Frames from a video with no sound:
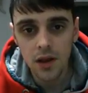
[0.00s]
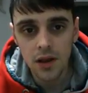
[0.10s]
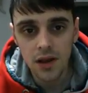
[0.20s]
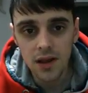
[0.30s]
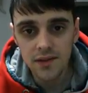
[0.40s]

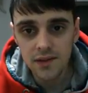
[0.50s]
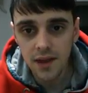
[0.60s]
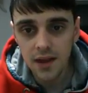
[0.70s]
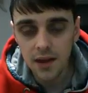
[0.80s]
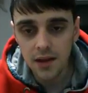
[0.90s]
let's
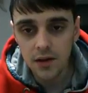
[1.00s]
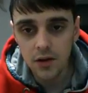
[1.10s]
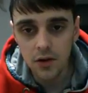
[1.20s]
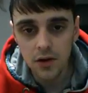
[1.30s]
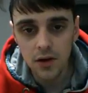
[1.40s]
take a
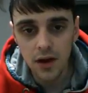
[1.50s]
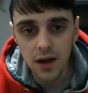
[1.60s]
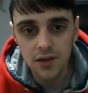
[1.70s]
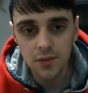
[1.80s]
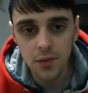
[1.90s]
look
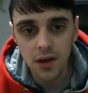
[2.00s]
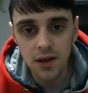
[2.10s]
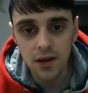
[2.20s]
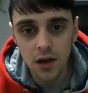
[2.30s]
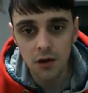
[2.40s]
at
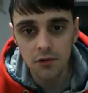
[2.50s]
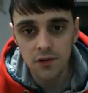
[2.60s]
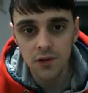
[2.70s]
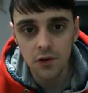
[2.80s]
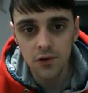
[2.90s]
my current
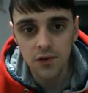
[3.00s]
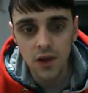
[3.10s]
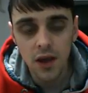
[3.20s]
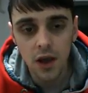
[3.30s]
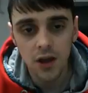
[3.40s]
results.
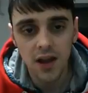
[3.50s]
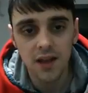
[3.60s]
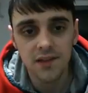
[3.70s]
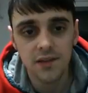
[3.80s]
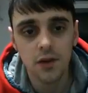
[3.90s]

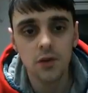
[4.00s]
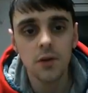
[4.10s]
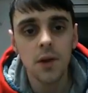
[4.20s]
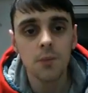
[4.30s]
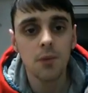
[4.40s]
Okay,
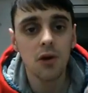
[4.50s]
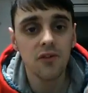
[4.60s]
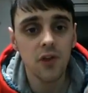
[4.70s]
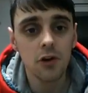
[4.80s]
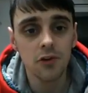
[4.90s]
so my
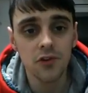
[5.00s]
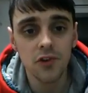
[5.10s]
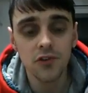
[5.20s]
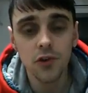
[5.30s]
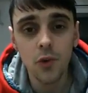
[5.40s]
referrals,
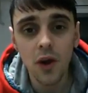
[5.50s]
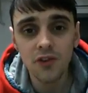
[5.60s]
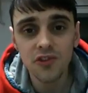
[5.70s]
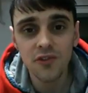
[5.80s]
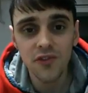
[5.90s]

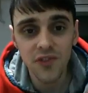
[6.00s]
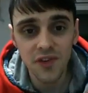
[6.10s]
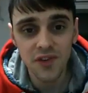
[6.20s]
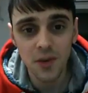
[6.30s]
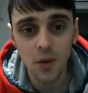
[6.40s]

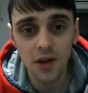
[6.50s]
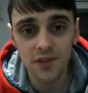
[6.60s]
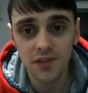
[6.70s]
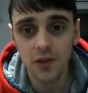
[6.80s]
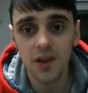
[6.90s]
251.
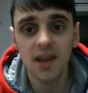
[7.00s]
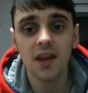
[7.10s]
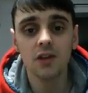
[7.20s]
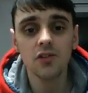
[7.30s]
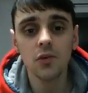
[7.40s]
So
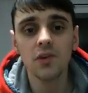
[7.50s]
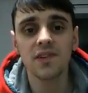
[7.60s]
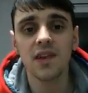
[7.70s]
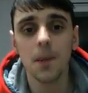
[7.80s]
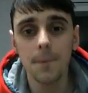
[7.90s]
again, I just want to
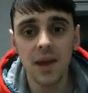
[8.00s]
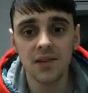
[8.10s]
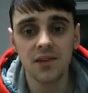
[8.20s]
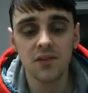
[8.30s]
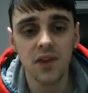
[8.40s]
say a
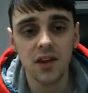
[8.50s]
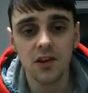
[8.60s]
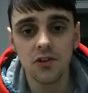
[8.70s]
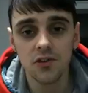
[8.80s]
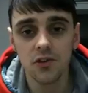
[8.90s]
massive
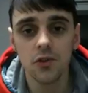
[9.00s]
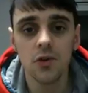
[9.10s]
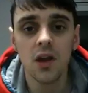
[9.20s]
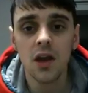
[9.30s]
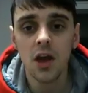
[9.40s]
thank you
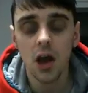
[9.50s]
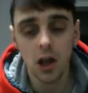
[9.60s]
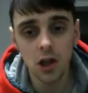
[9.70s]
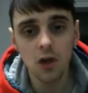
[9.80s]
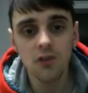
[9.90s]
to a
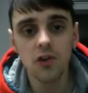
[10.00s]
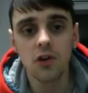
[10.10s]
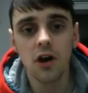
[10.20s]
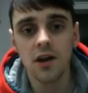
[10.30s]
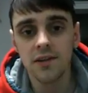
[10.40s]
lot of you
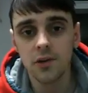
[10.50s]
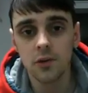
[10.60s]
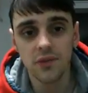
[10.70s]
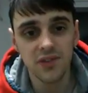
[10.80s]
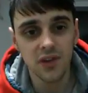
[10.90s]
guys who
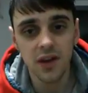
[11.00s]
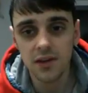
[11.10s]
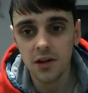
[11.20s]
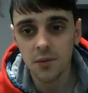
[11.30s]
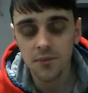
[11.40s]
have
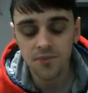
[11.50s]
signed up.